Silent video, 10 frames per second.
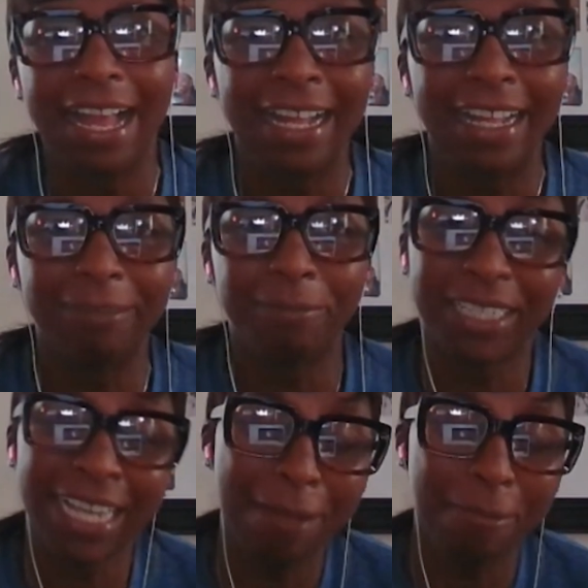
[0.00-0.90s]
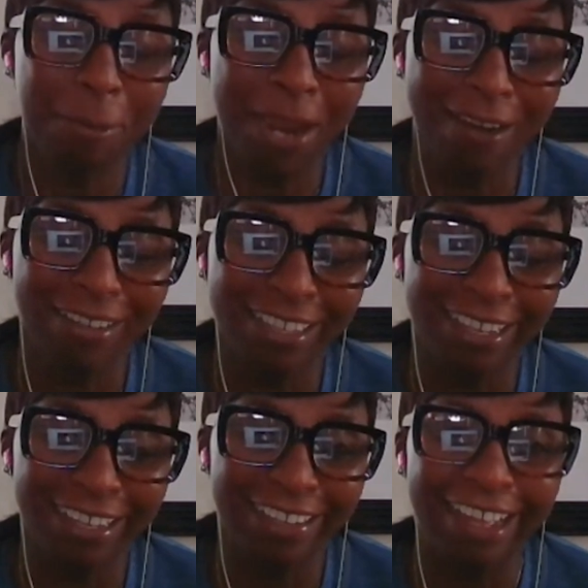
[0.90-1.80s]
But yeah, my parents
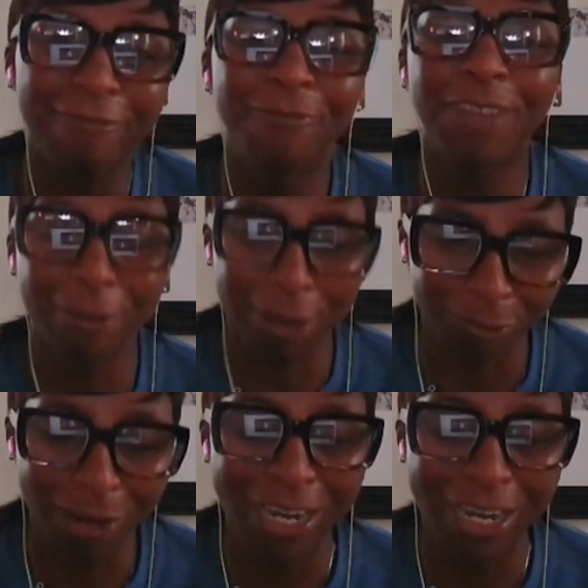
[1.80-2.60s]
are very, very